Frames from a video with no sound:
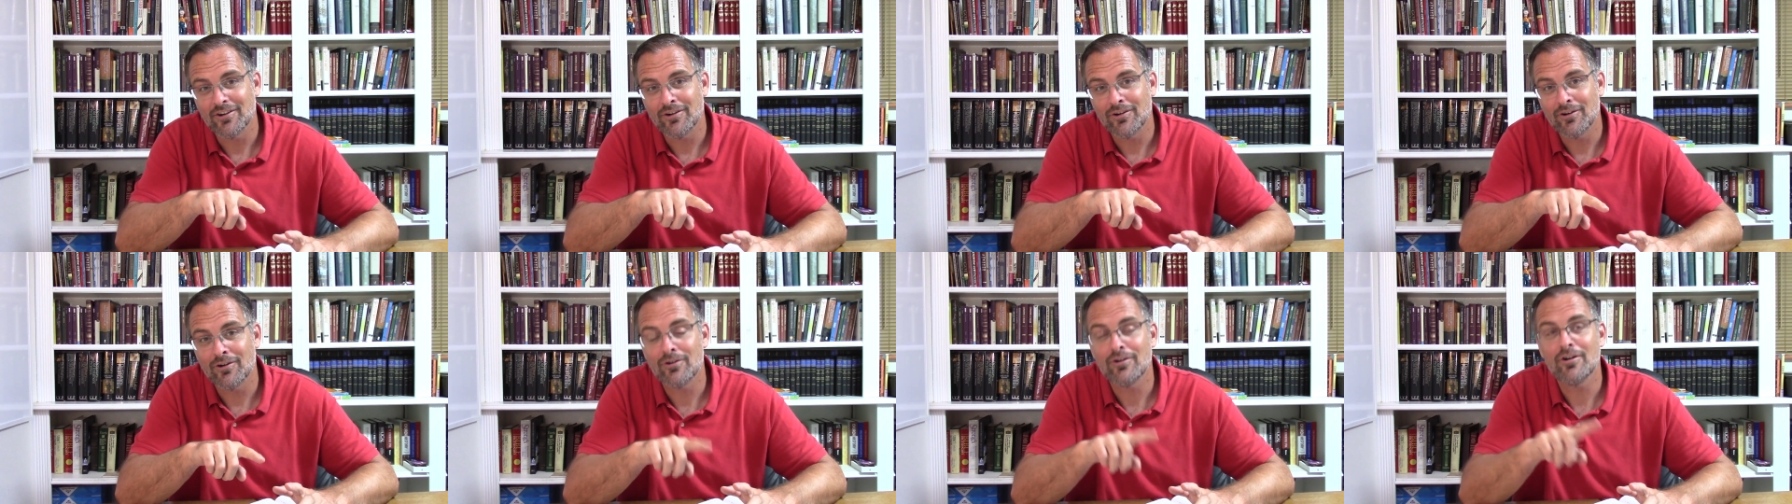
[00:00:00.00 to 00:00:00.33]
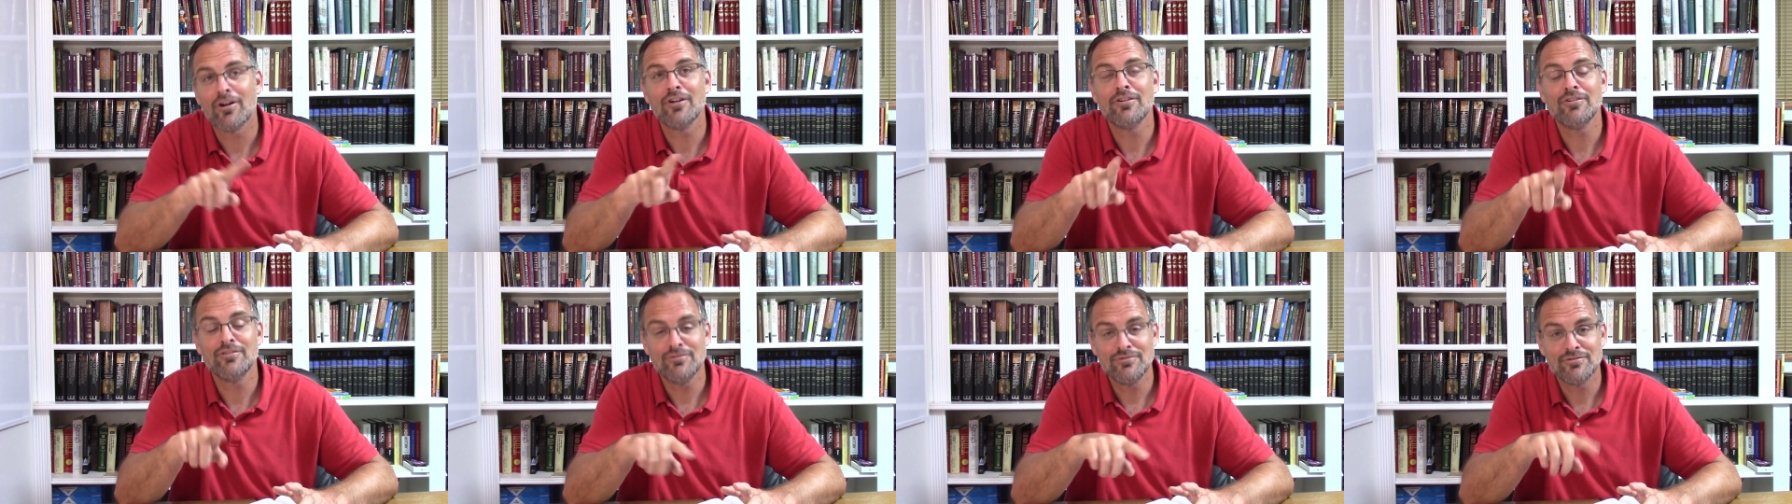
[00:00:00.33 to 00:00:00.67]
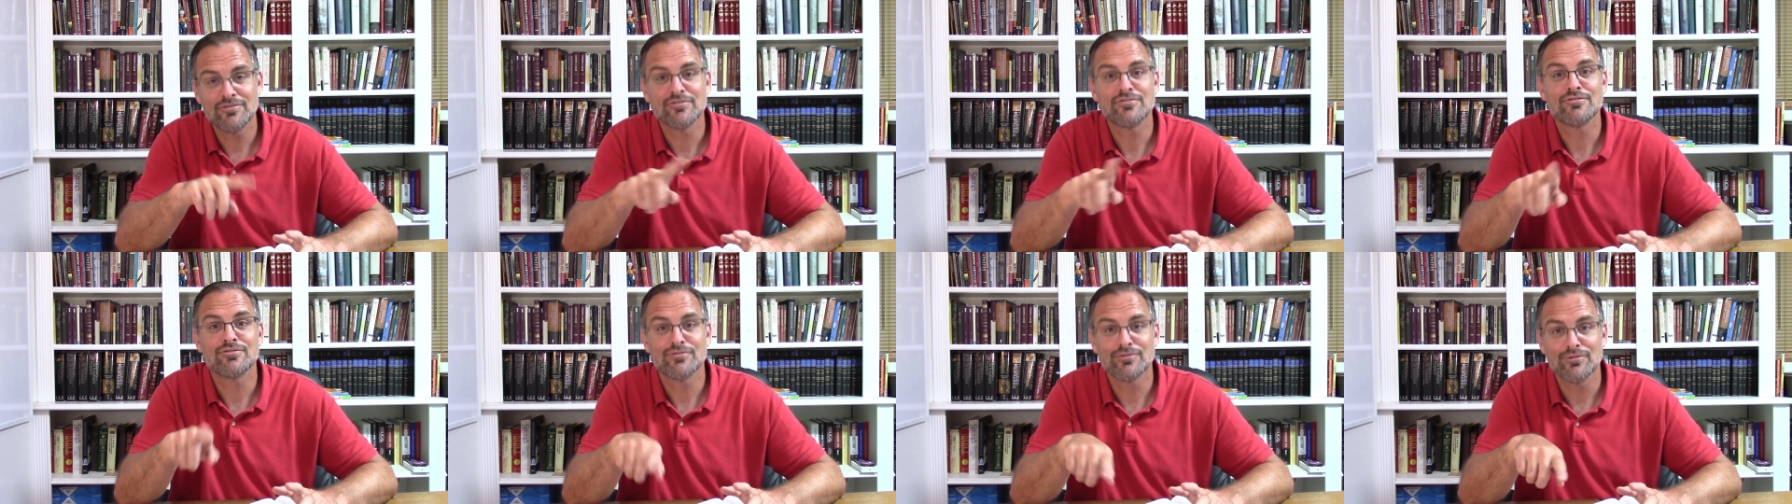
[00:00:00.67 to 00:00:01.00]
Or are you
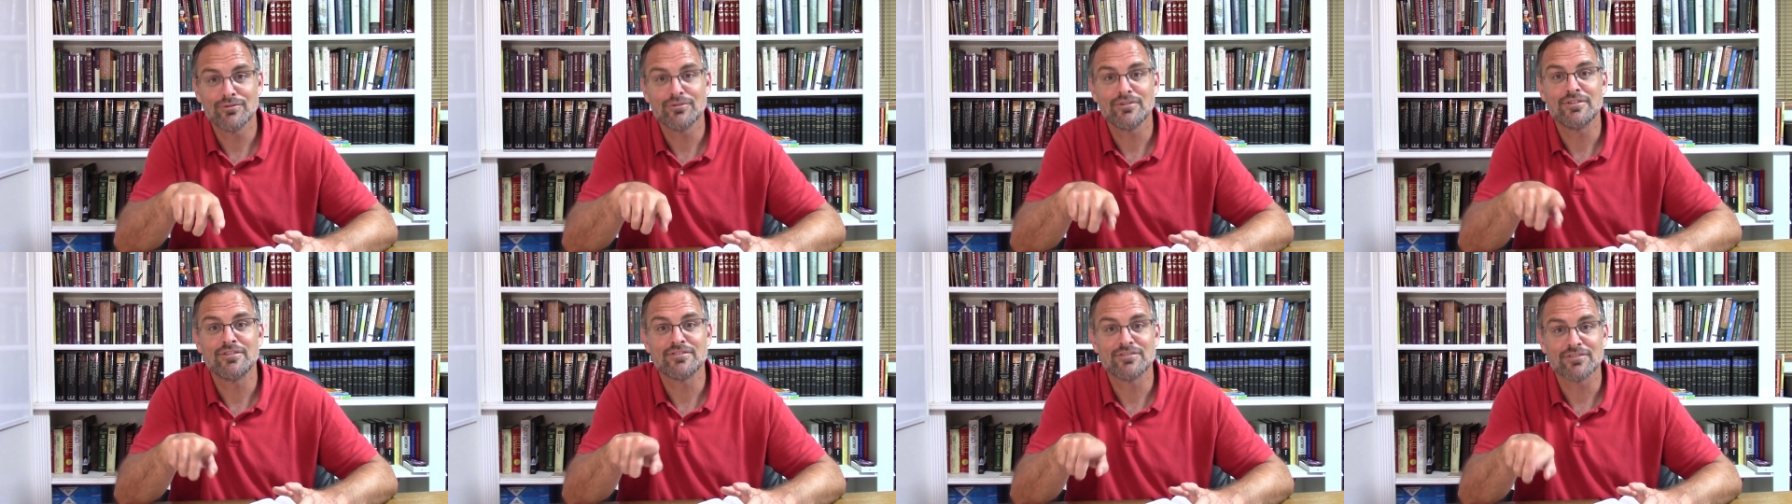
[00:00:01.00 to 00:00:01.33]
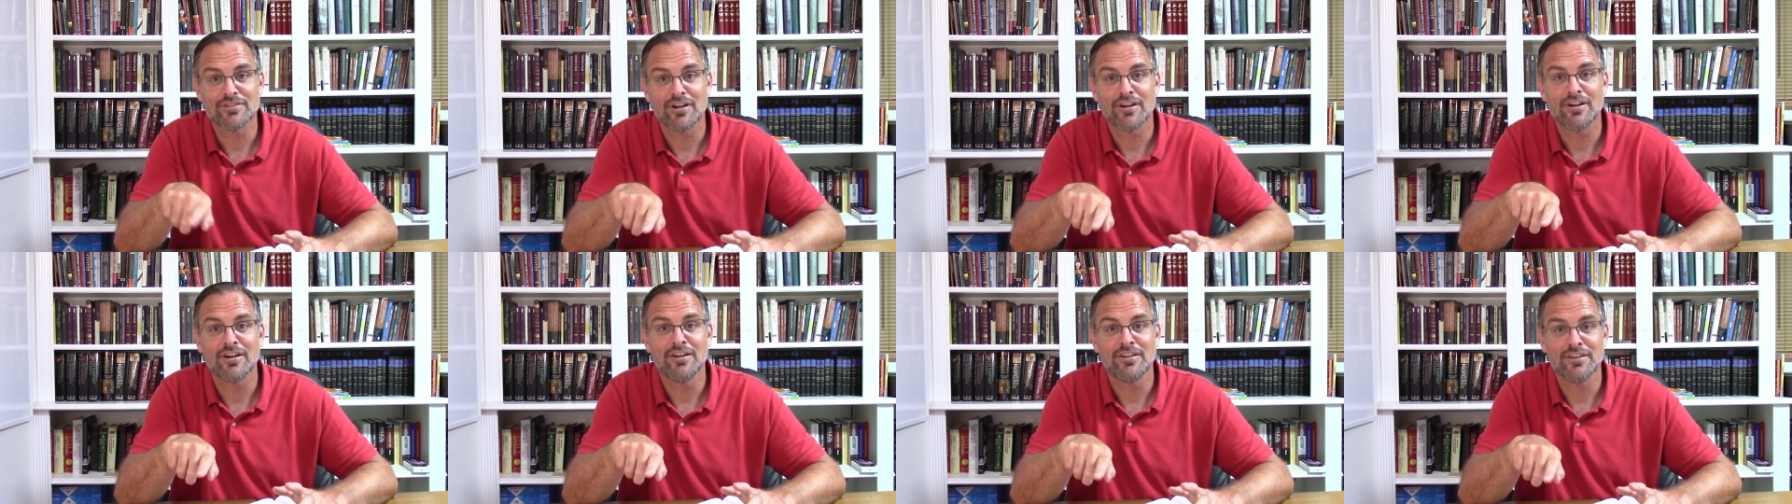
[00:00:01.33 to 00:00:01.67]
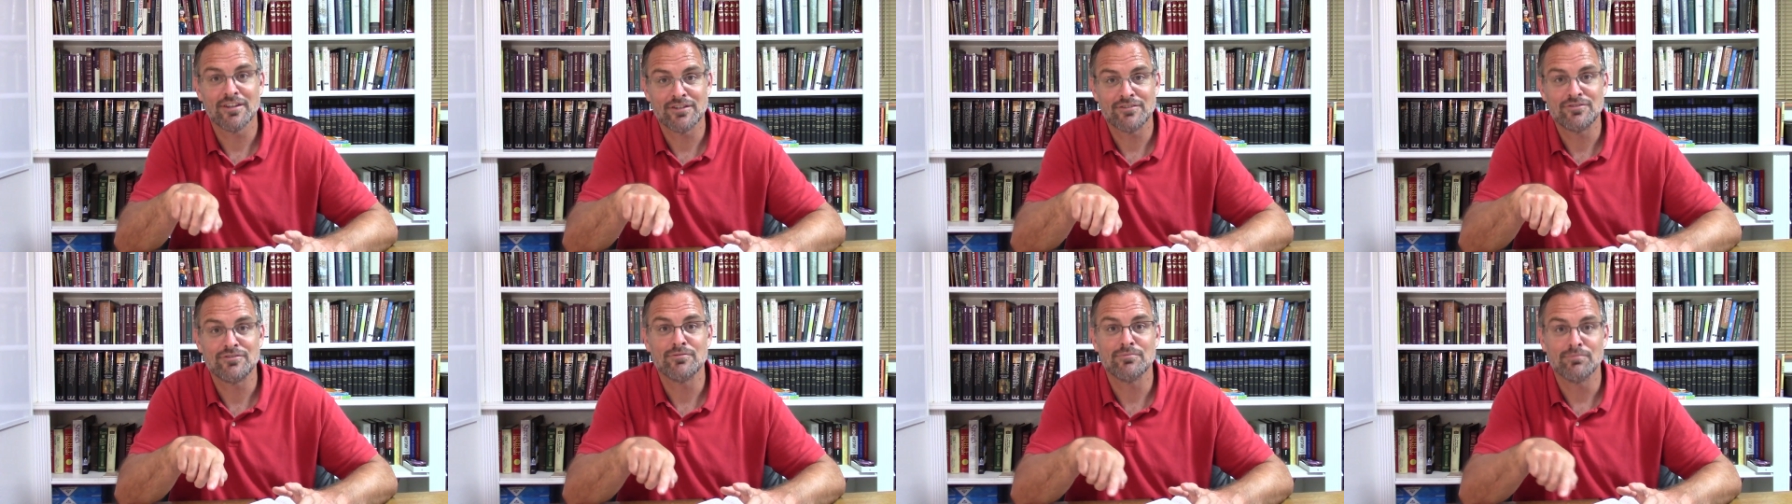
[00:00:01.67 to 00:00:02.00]
just truly sorry
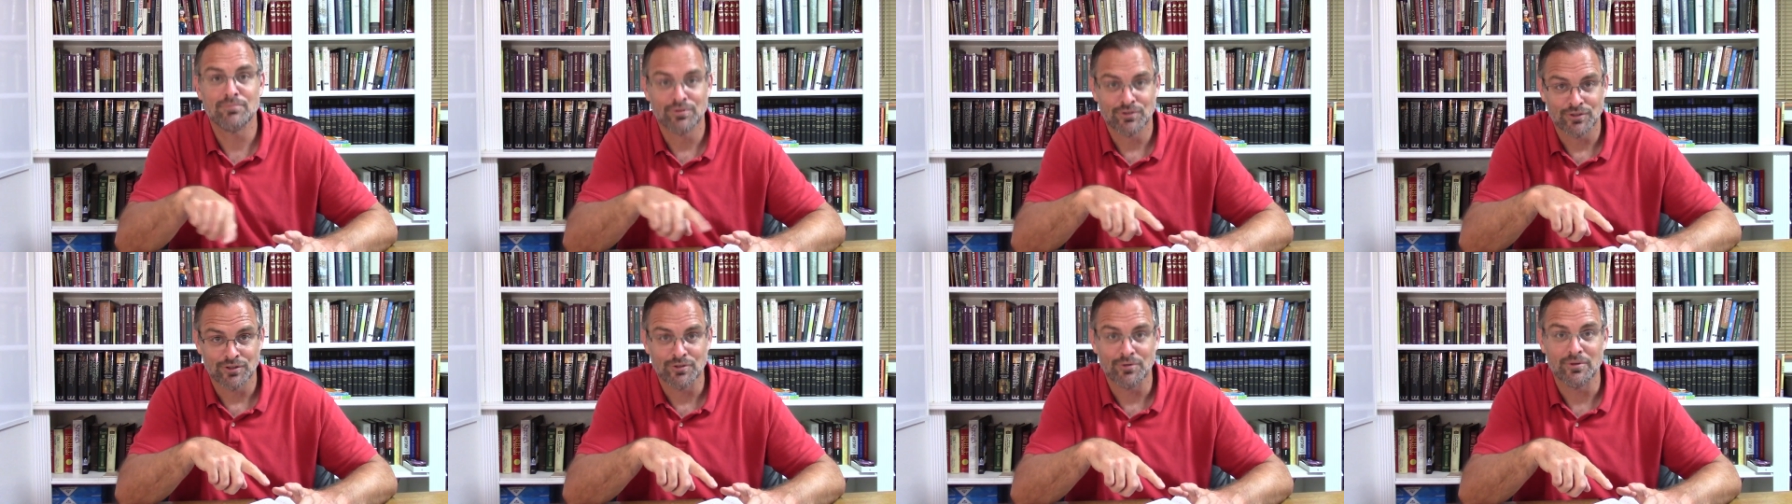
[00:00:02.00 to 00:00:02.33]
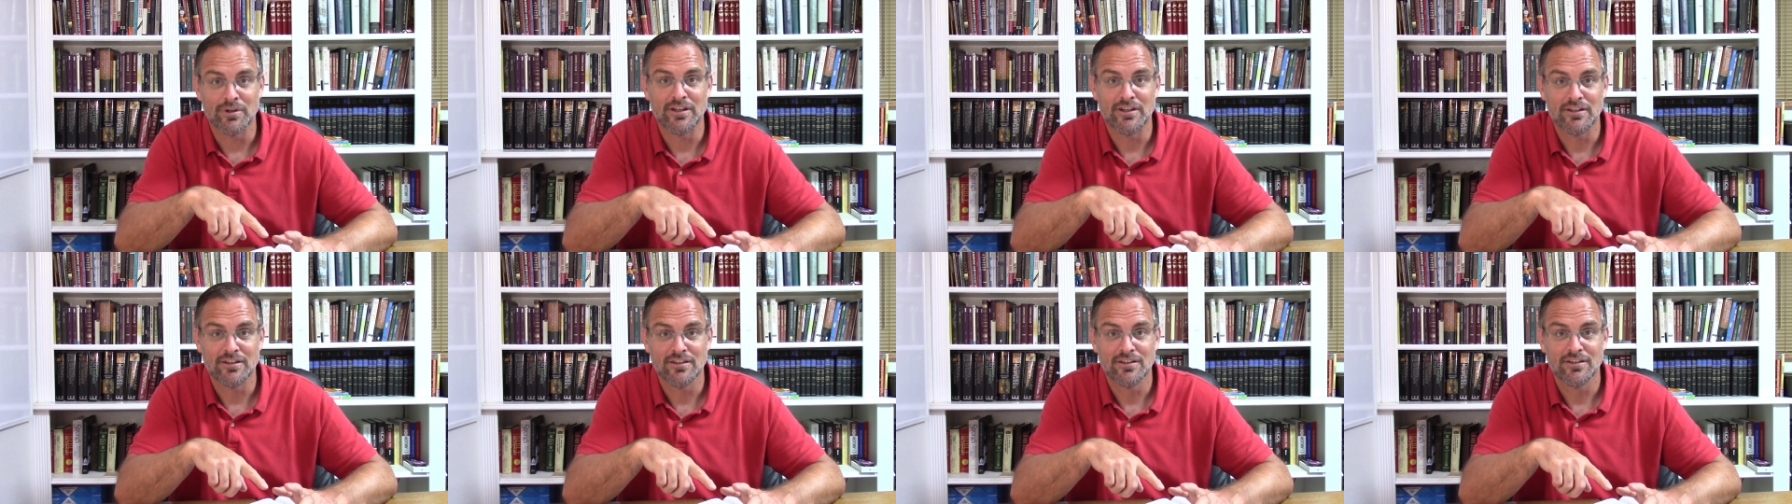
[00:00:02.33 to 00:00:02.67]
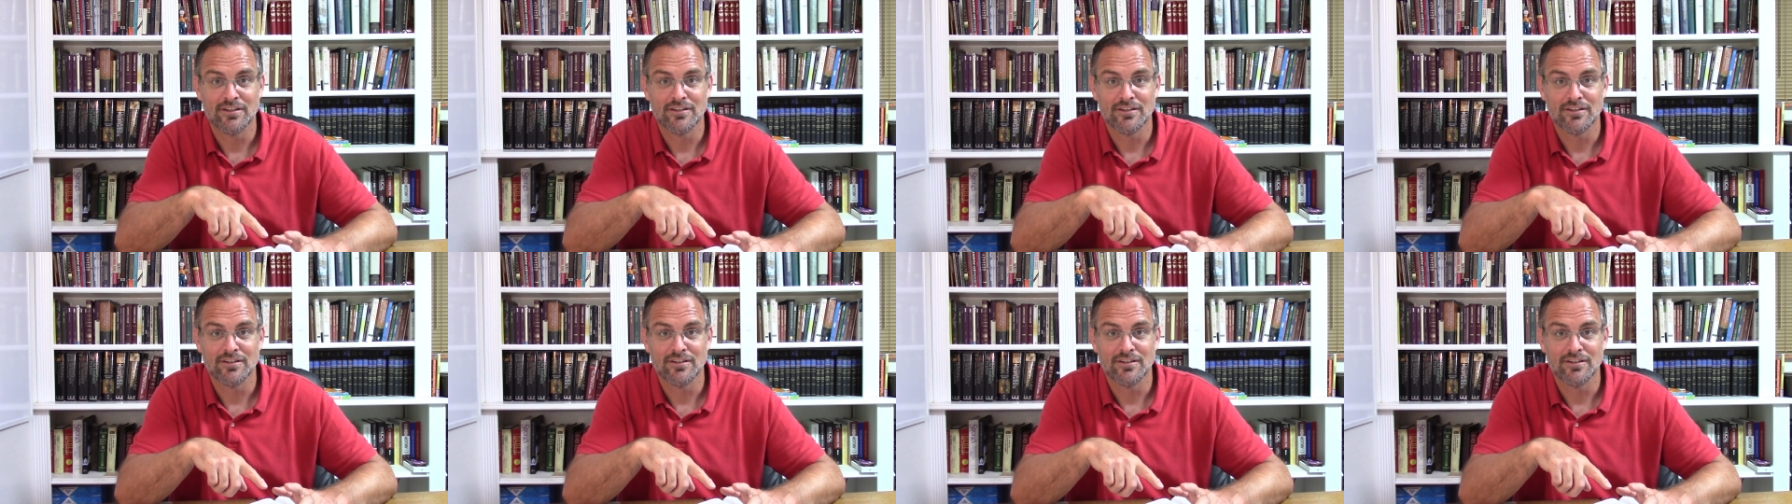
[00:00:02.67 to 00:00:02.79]
that you blew it